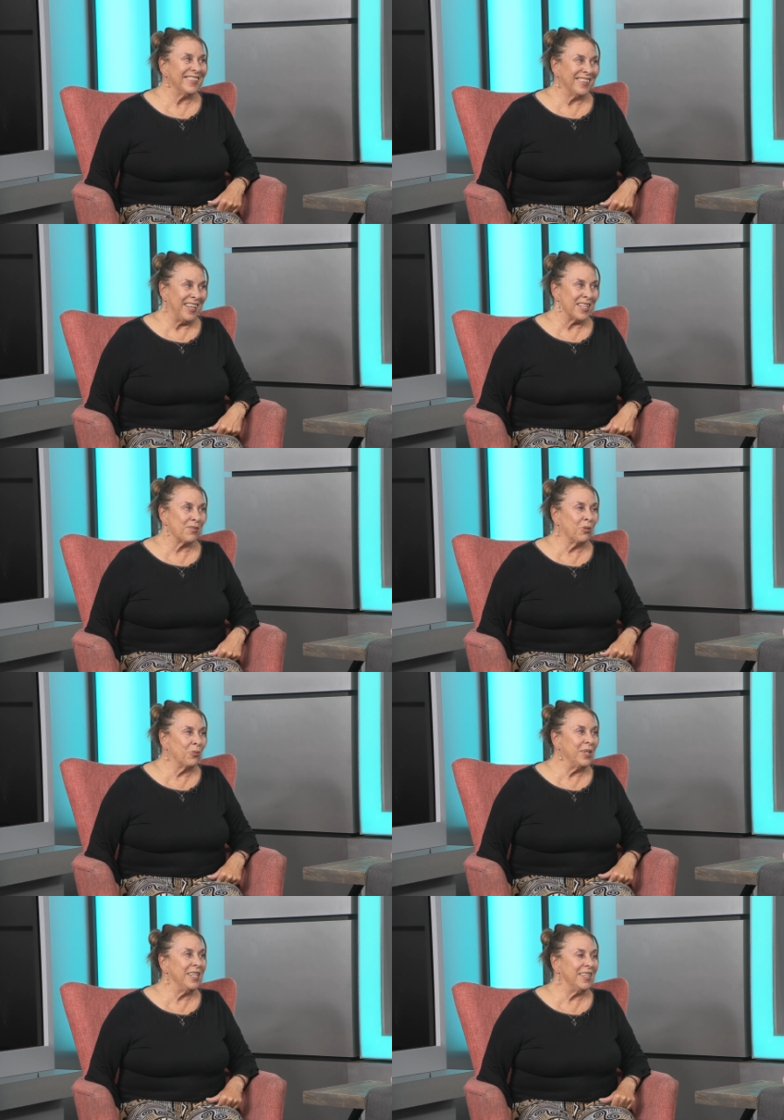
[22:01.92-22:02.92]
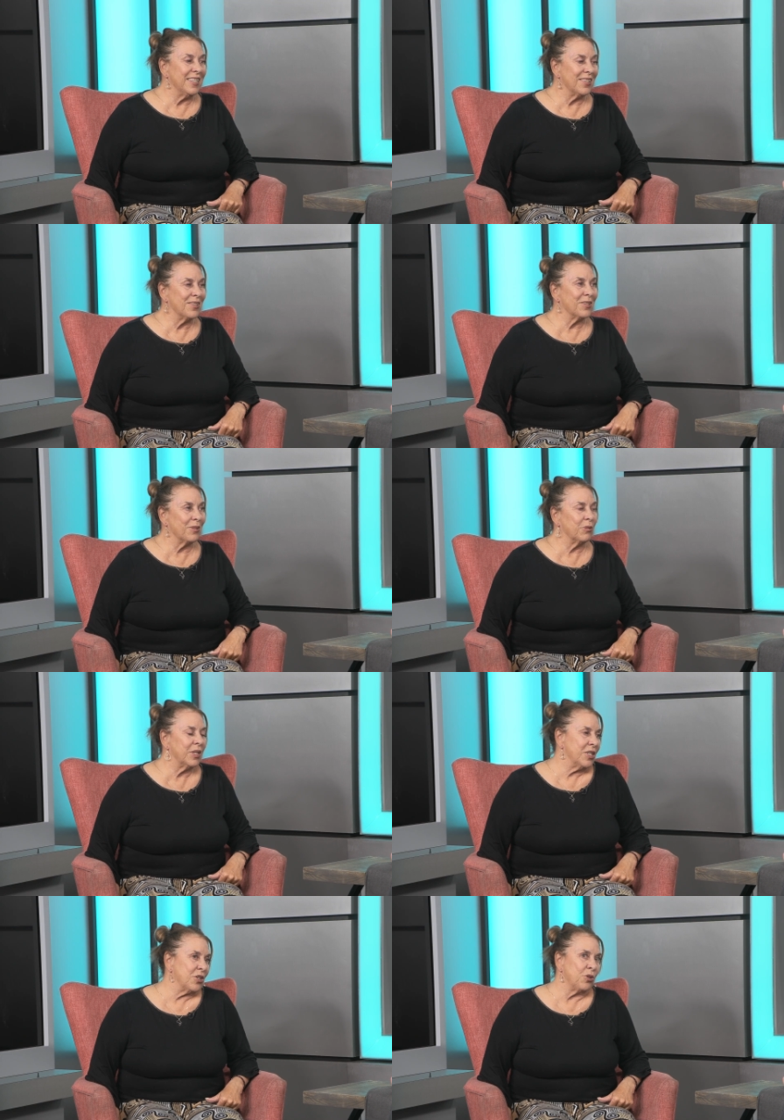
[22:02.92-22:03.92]
That's what we need to do. We
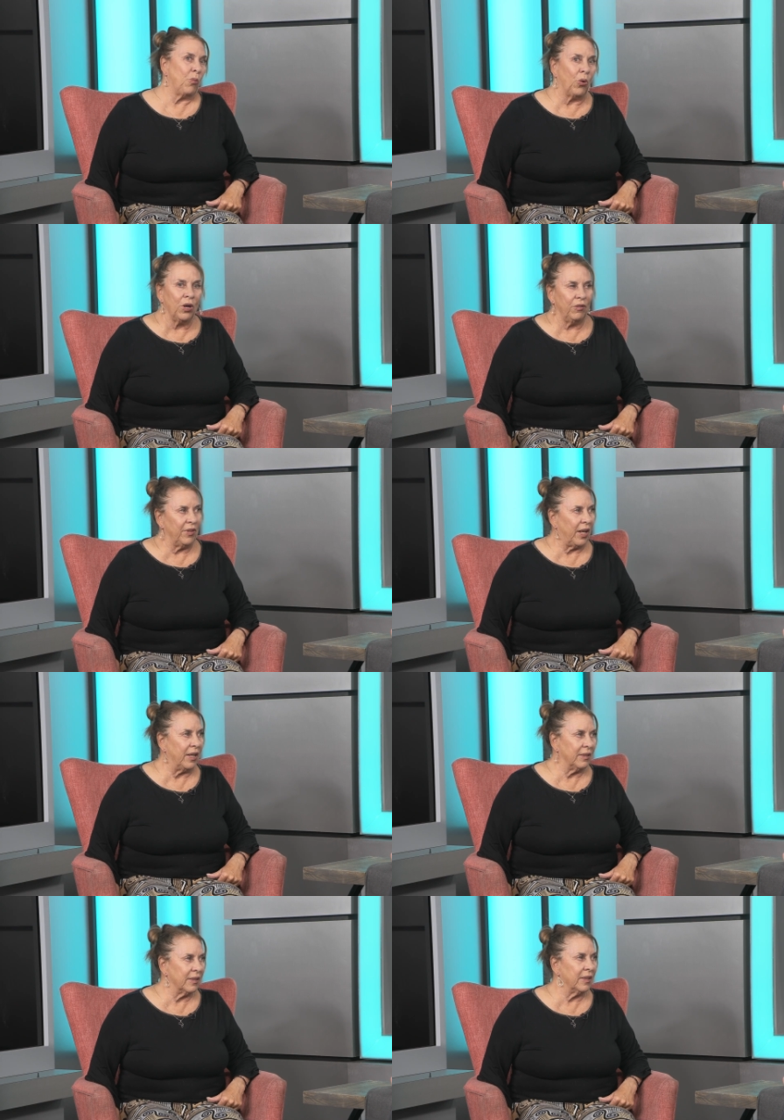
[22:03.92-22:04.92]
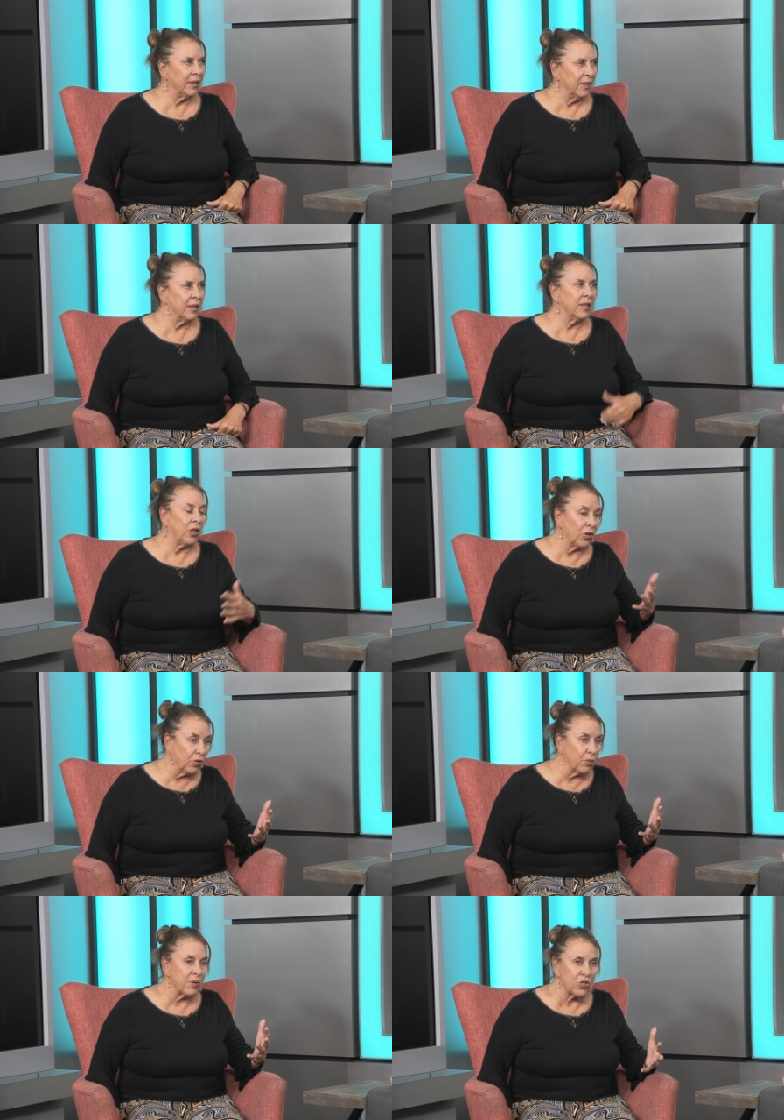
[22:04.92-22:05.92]
need to do more of it, I think. I think our
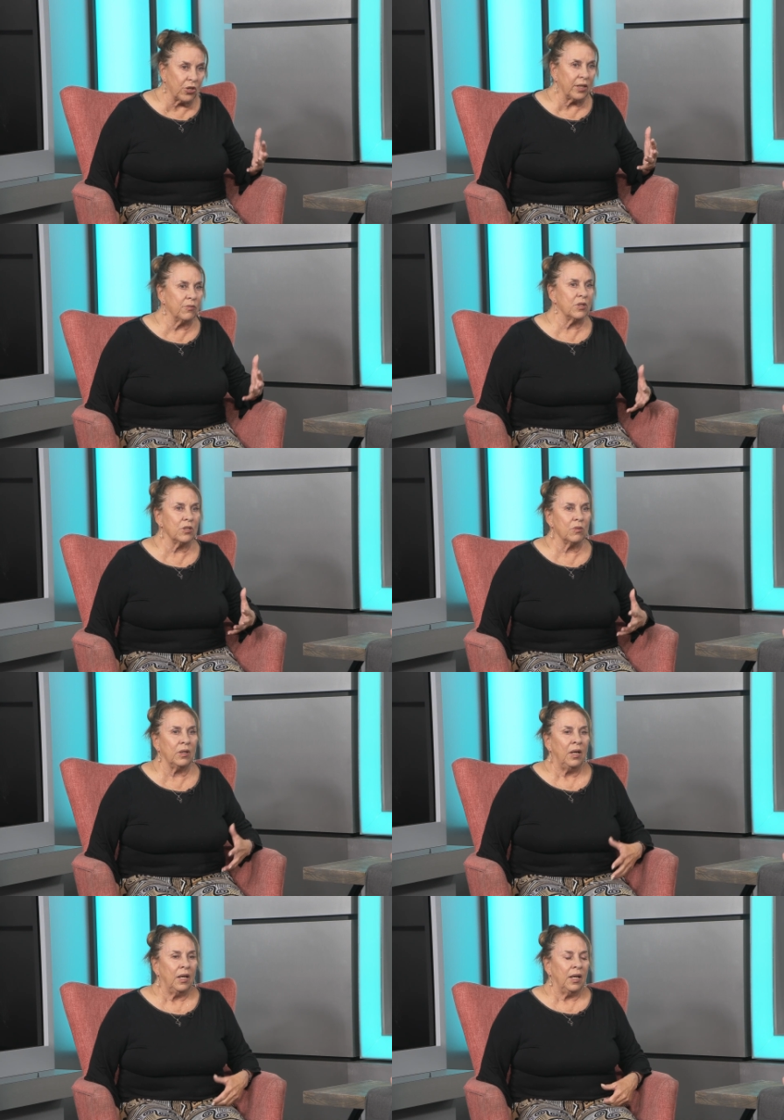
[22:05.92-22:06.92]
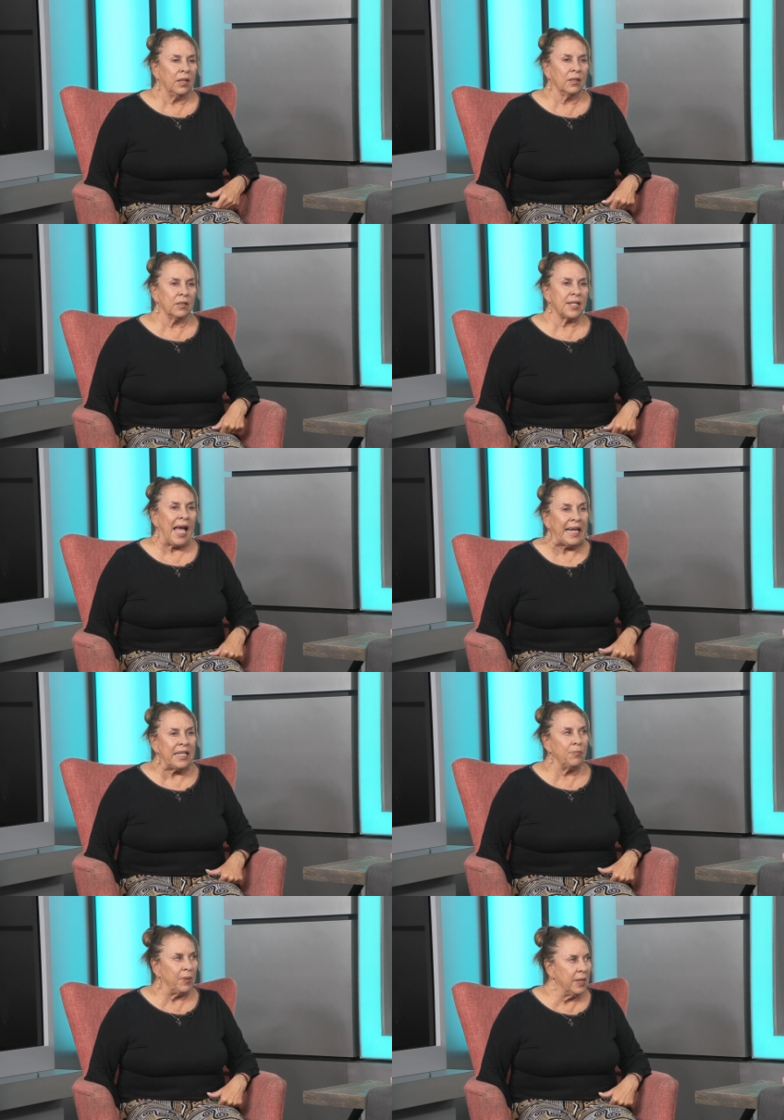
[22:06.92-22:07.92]
group is great and we do a little
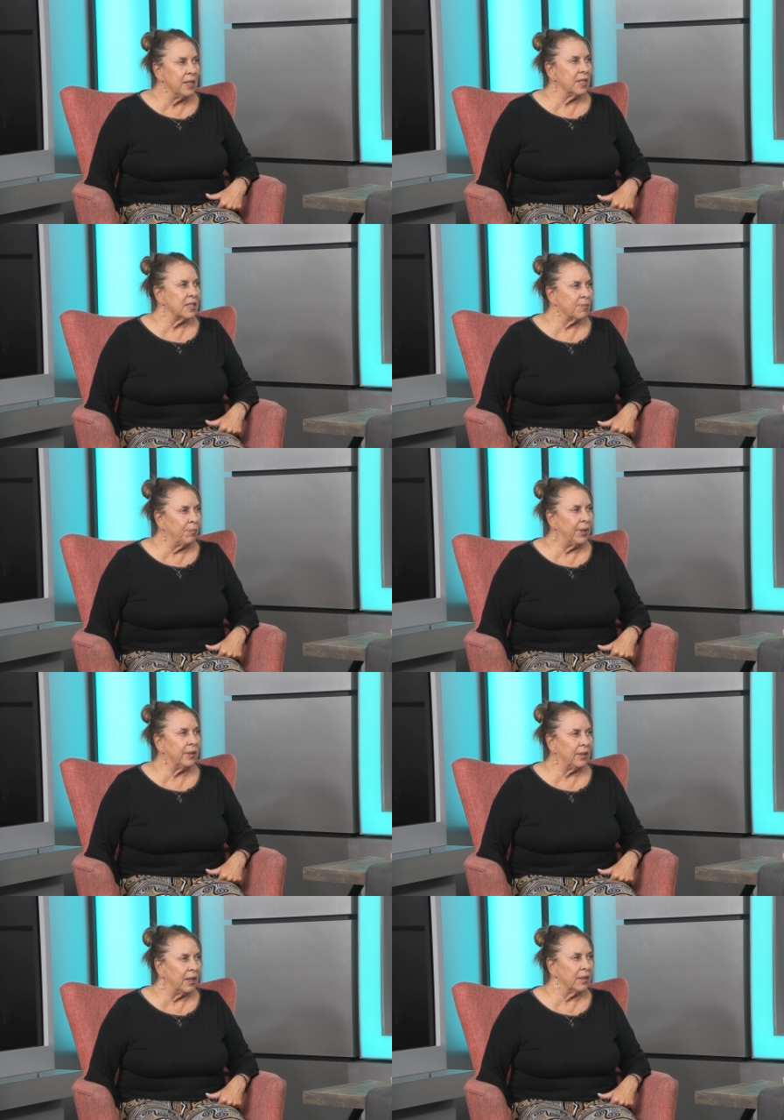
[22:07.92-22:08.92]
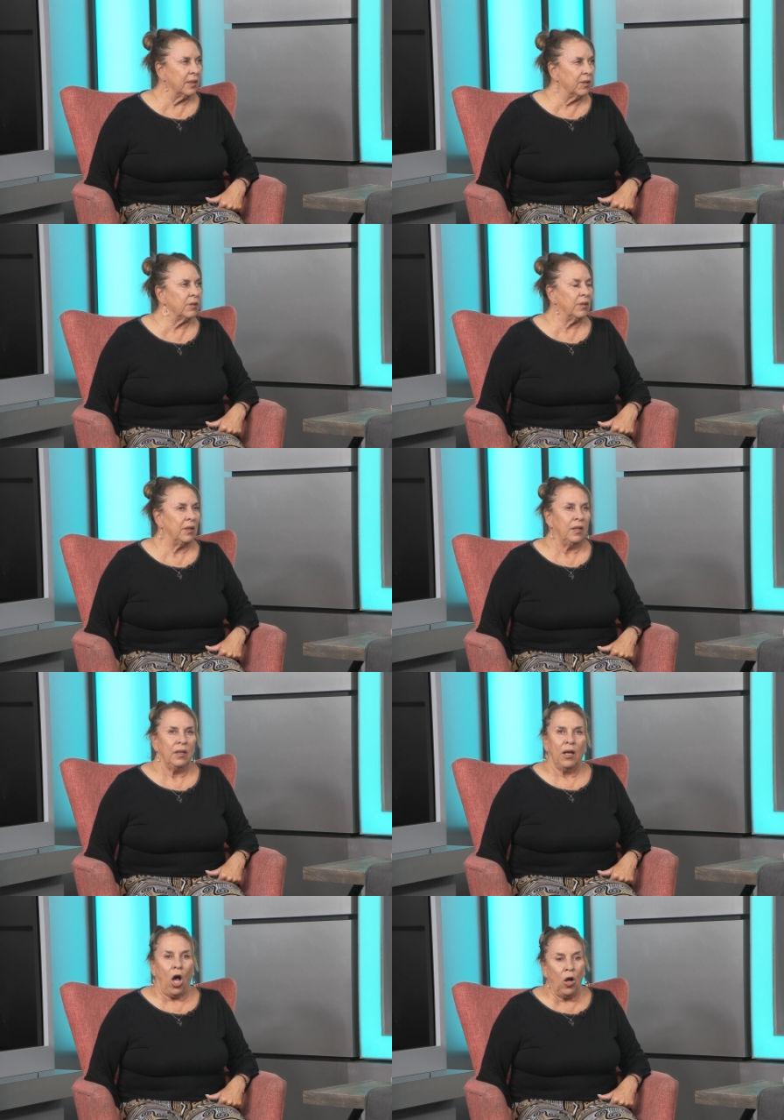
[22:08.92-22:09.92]
tiny piece, but I think
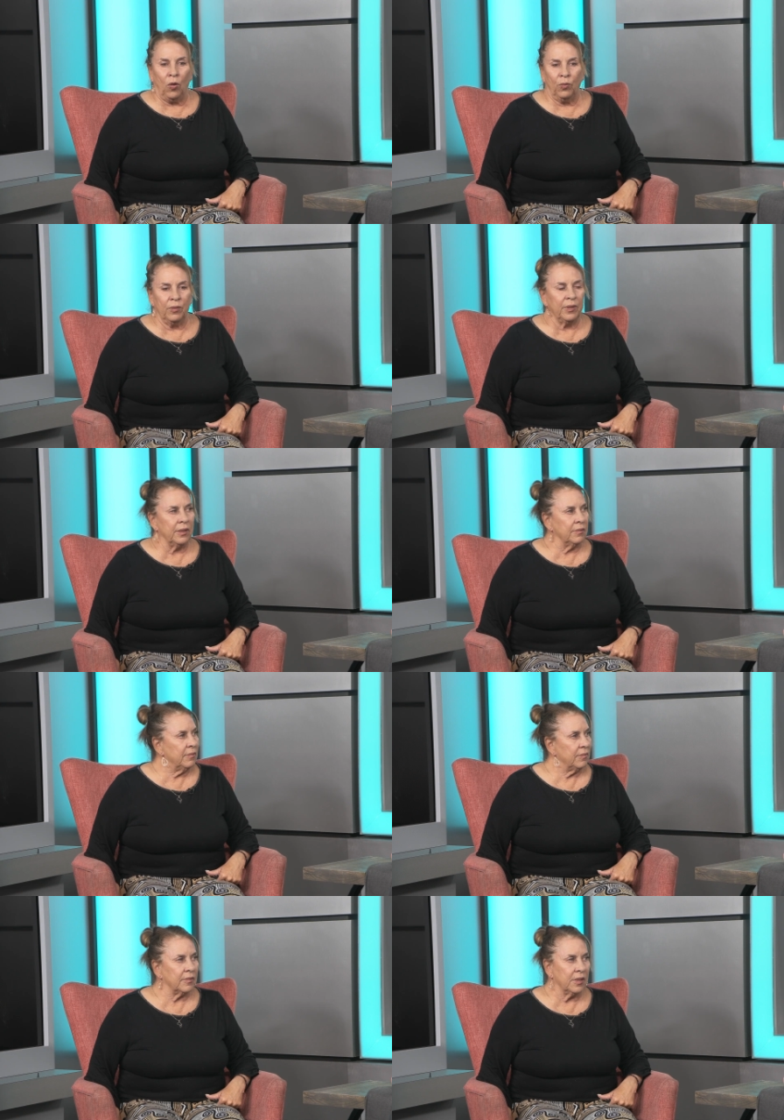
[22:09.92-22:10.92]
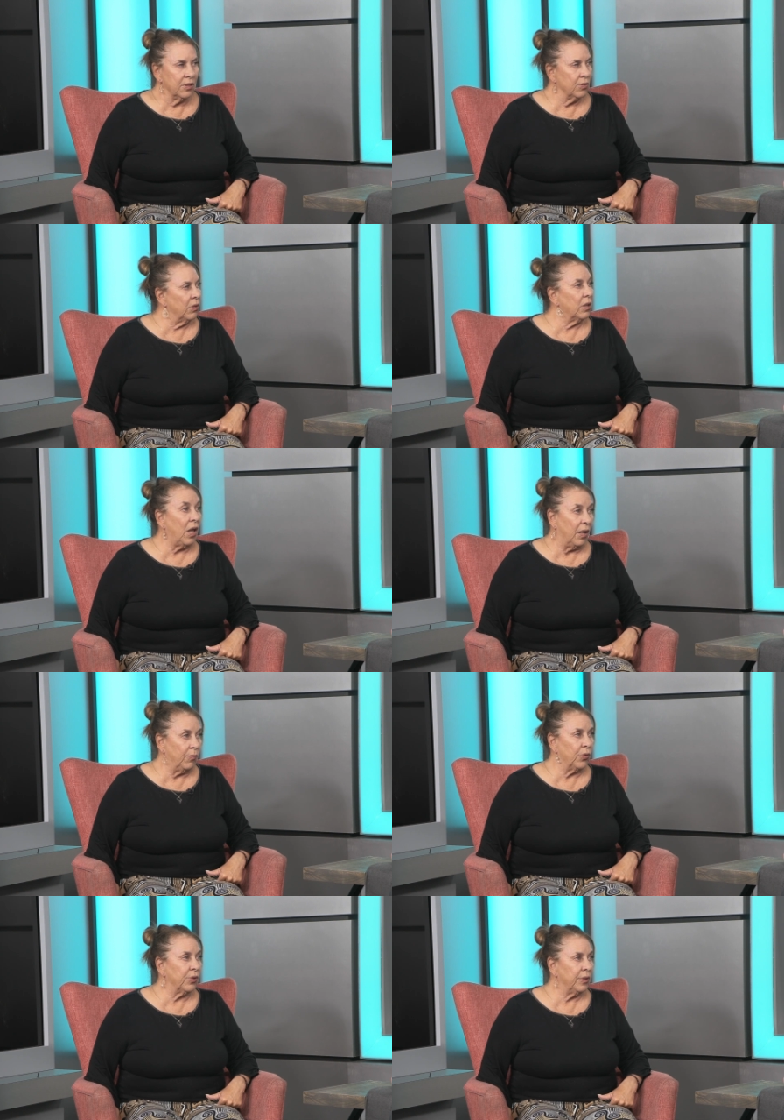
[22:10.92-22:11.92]
all women can do a lot
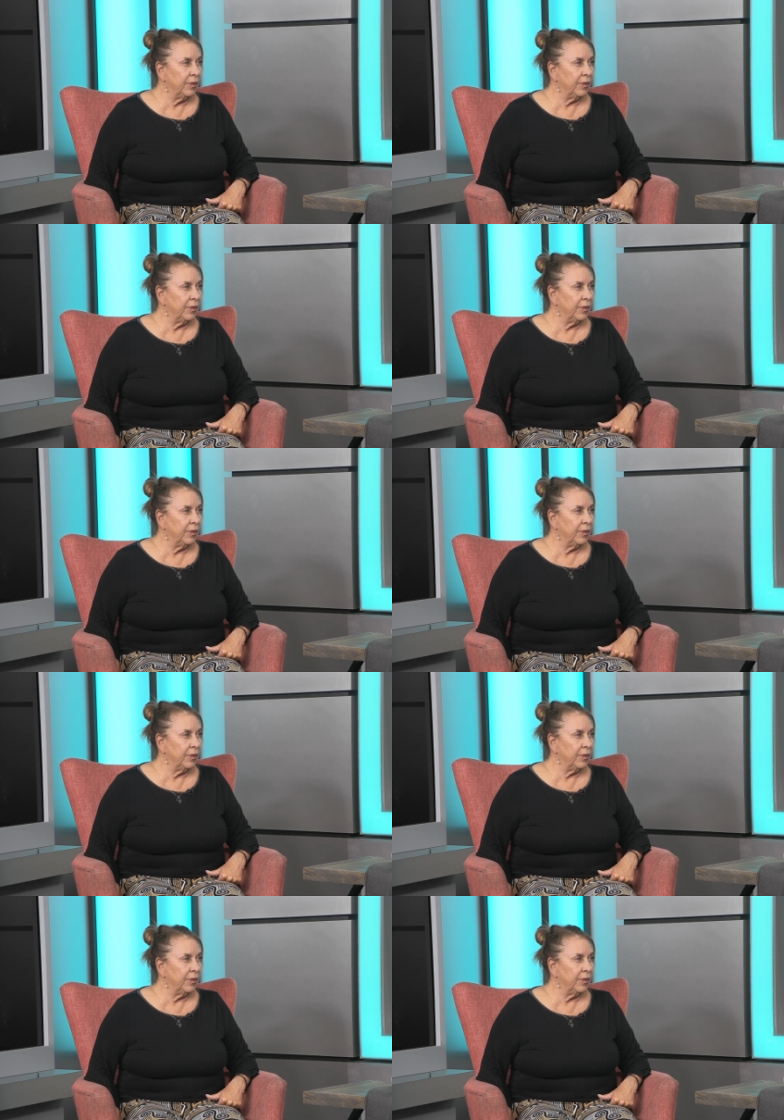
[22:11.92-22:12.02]
more.